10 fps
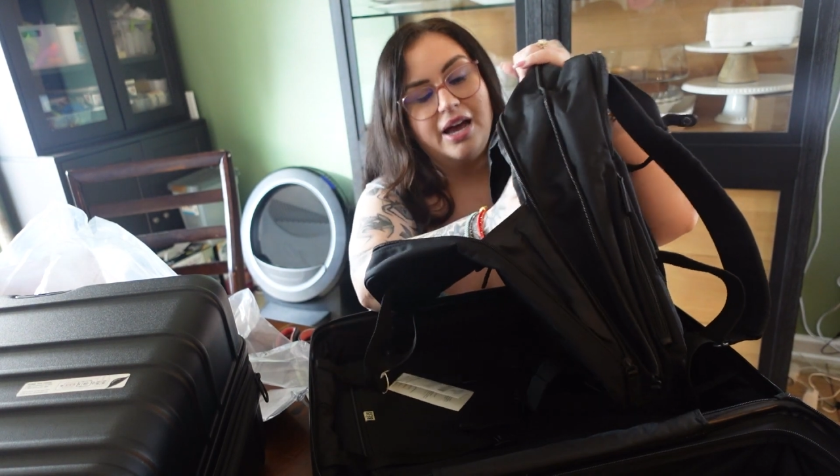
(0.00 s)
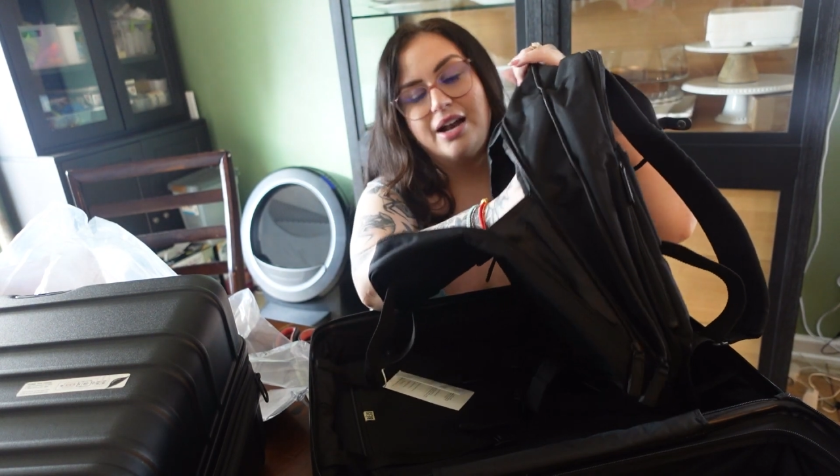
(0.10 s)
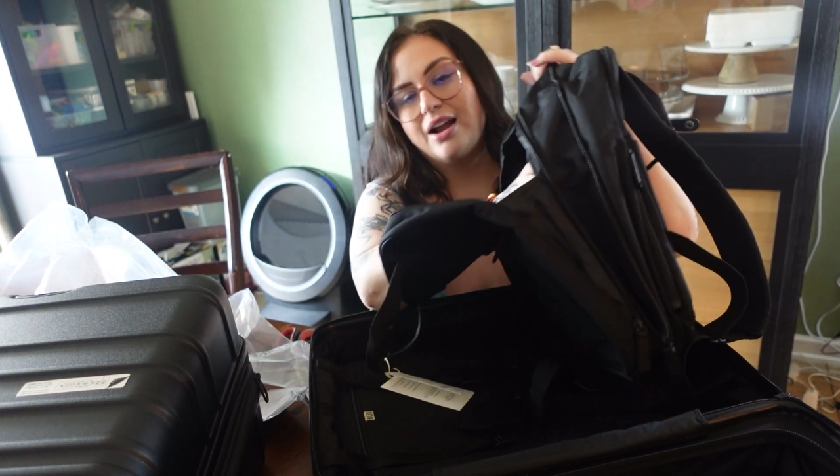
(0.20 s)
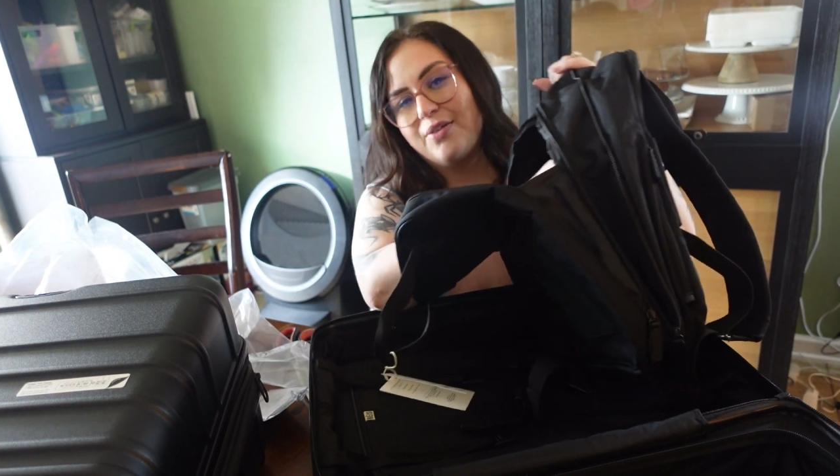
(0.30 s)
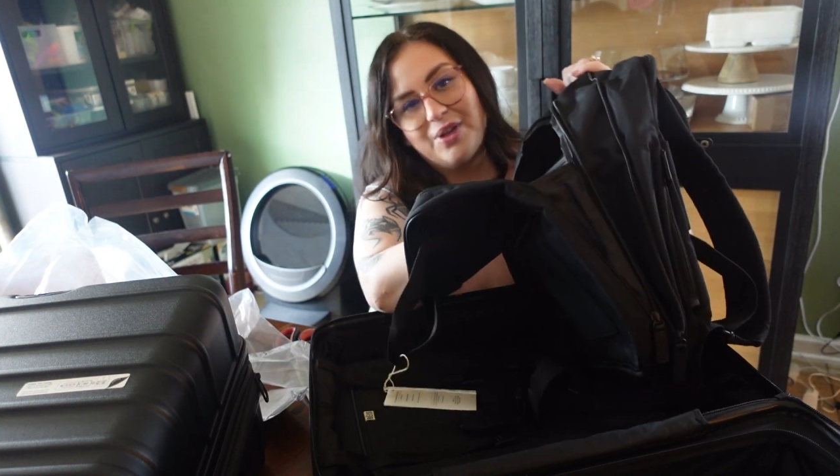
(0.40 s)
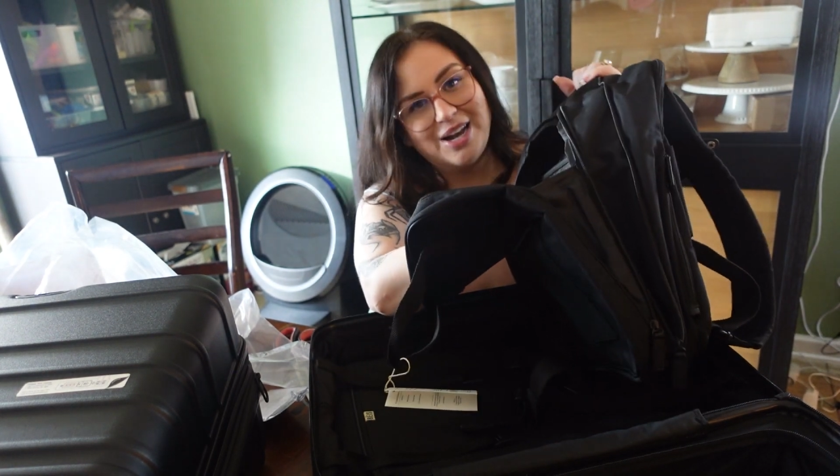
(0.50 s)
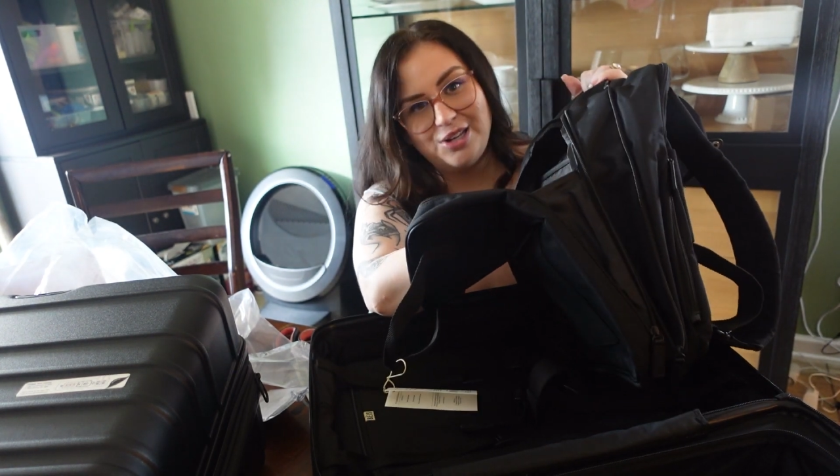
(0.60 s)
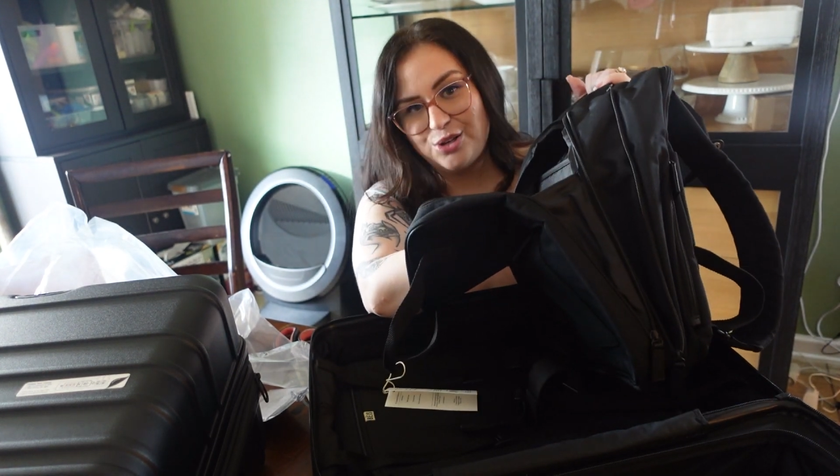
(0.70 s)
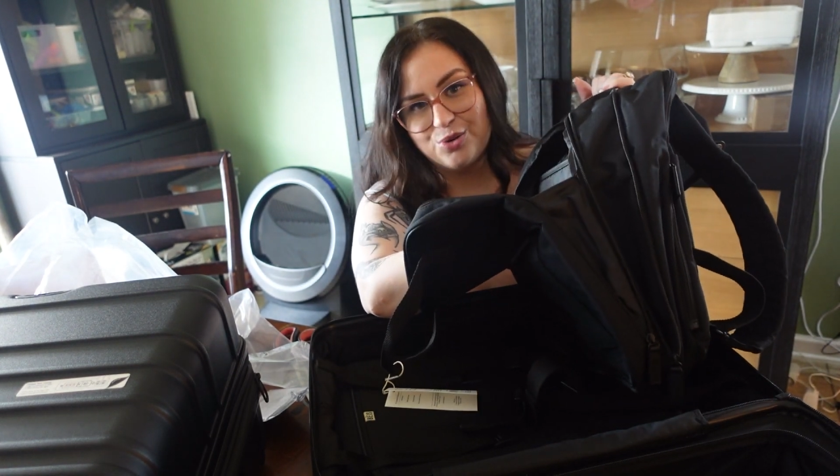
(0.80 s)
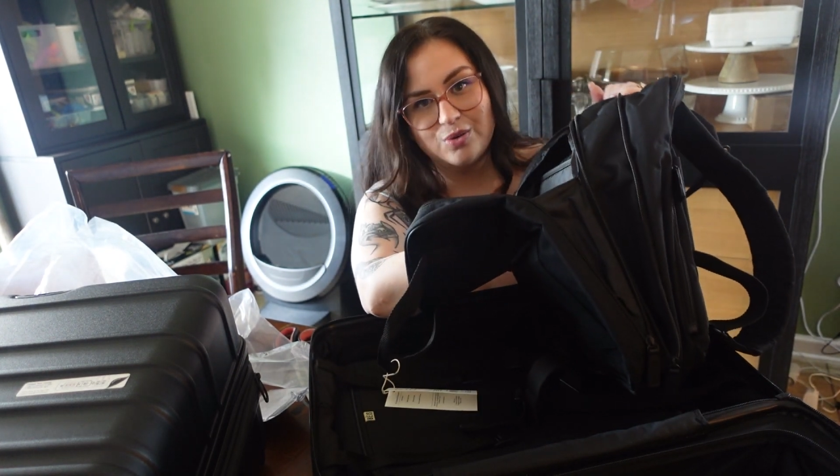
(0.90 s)
not that I
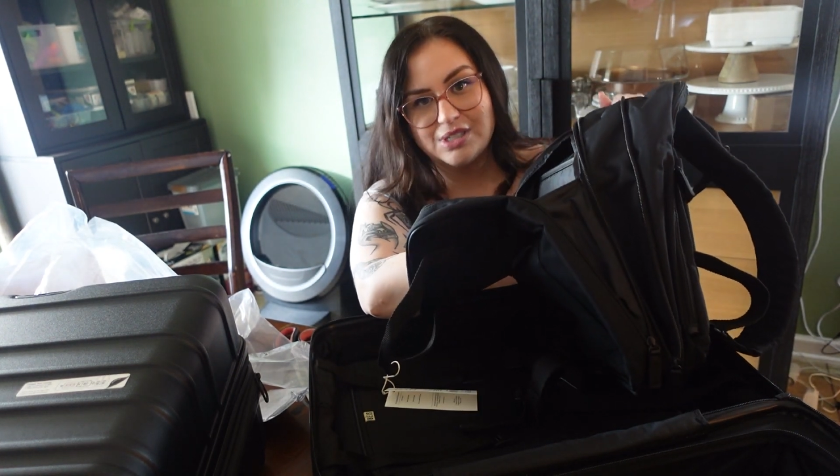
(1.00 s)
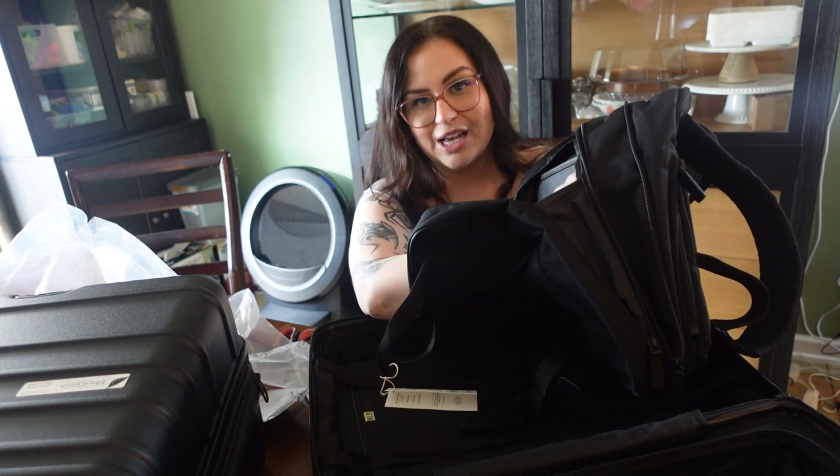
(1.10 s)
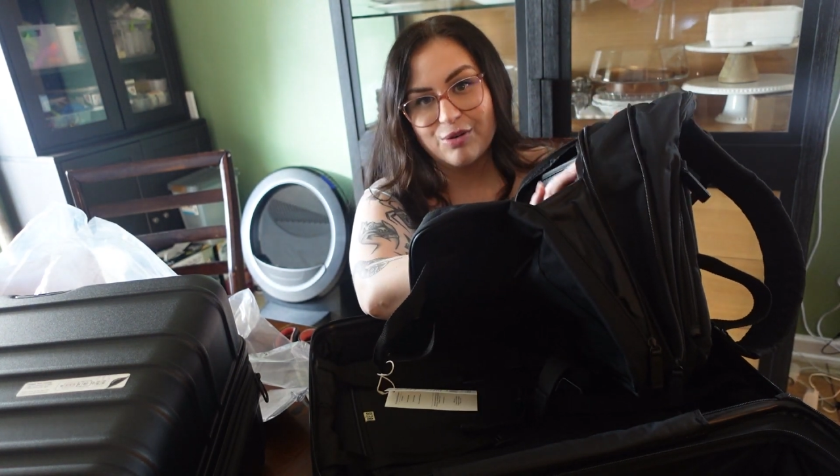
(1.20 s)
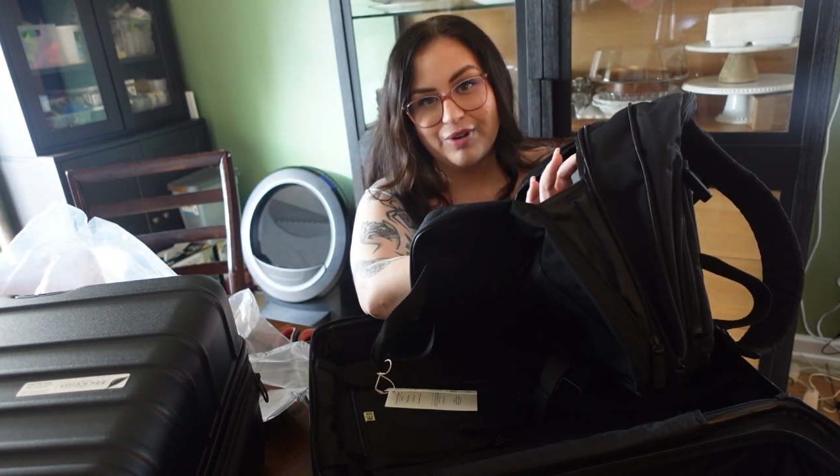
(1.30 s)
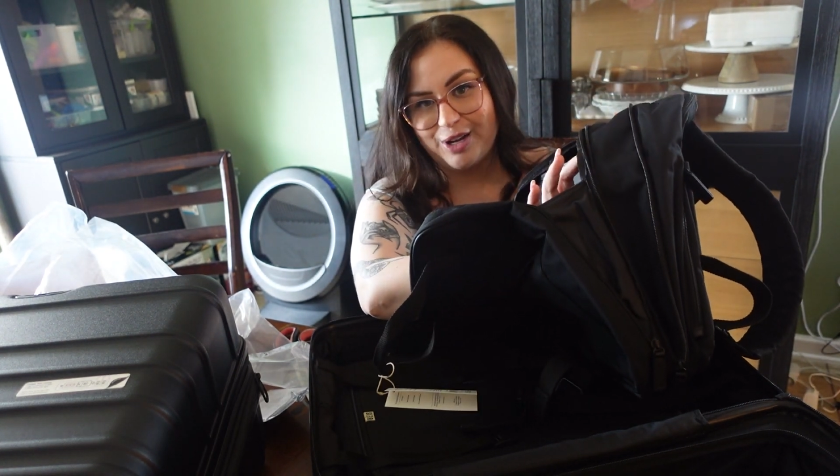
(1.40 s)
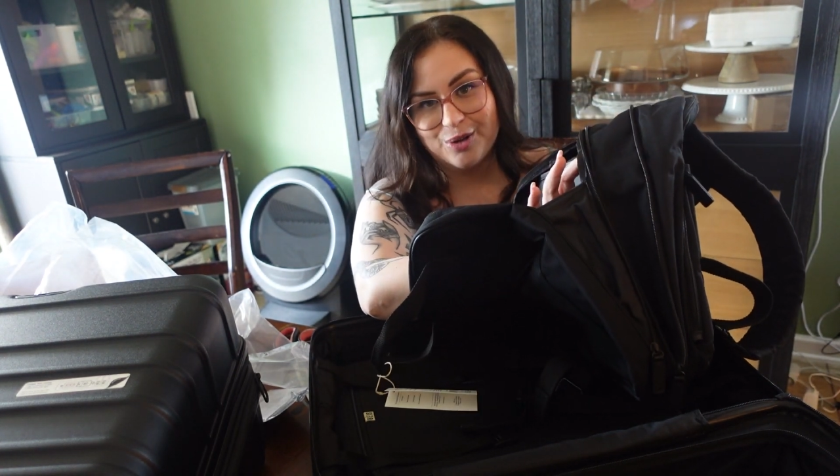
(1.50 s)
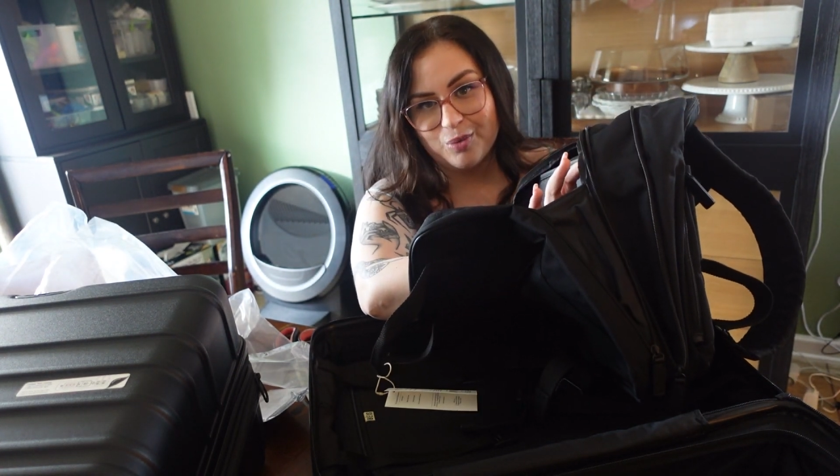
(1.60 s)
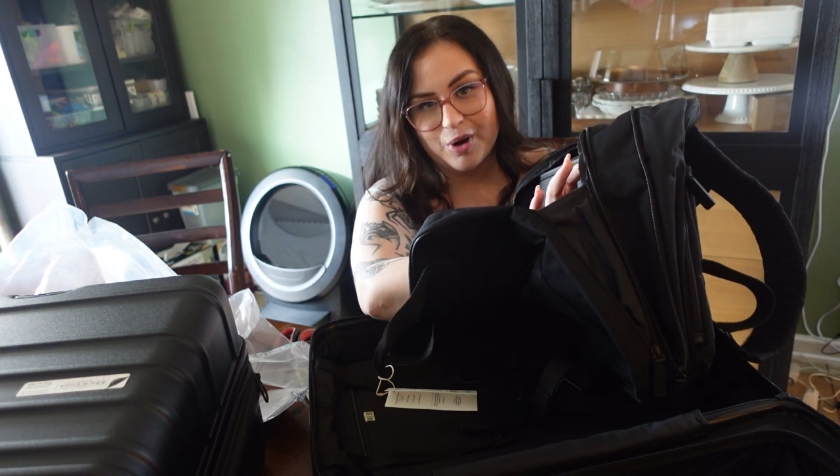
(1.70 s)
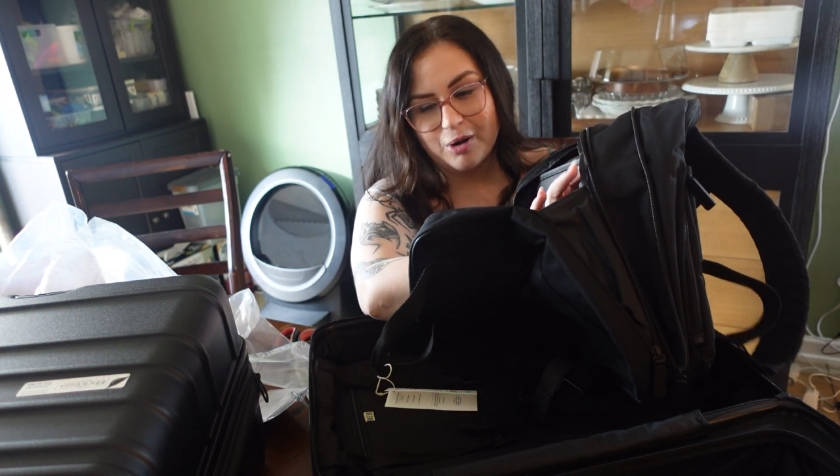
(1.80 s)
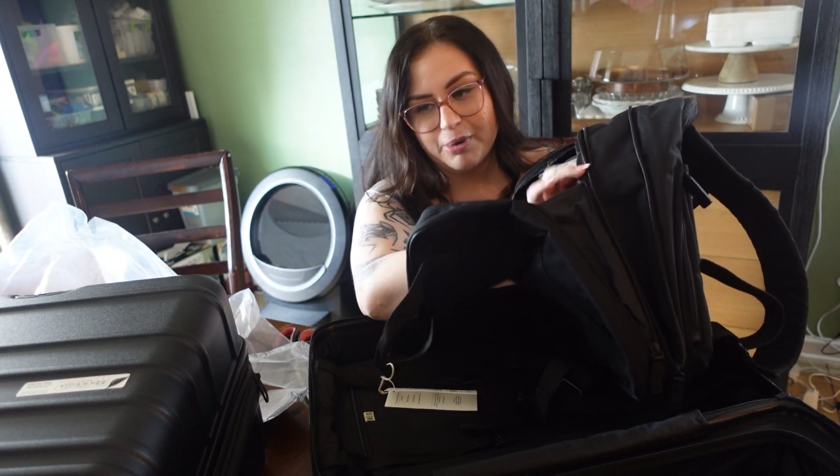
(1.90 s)
use like regular
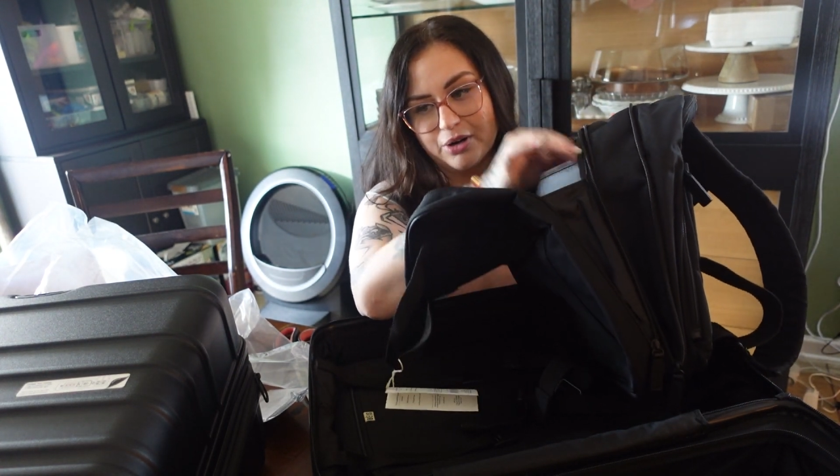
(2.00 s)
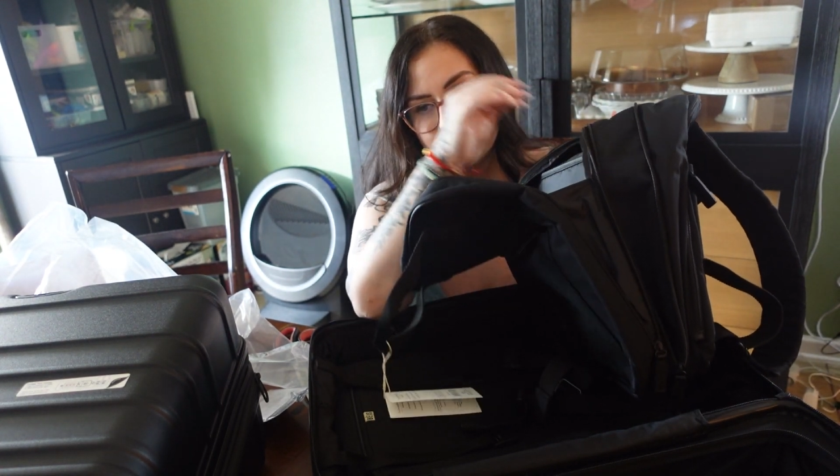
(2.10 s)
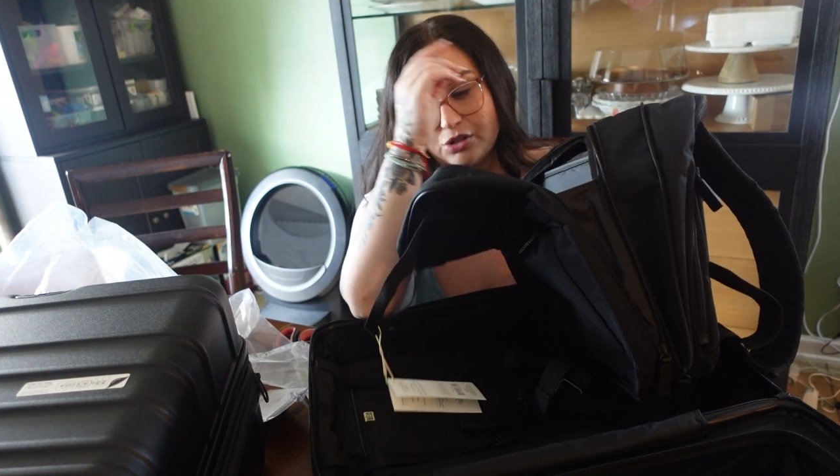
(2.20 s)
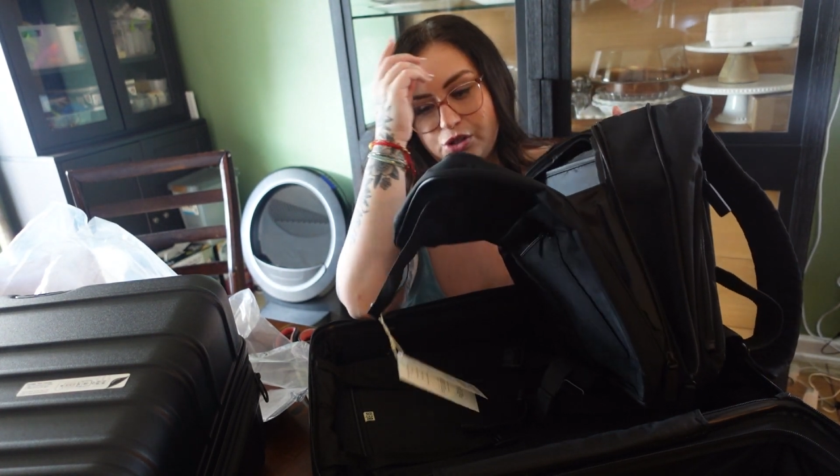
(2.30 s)
water bottles,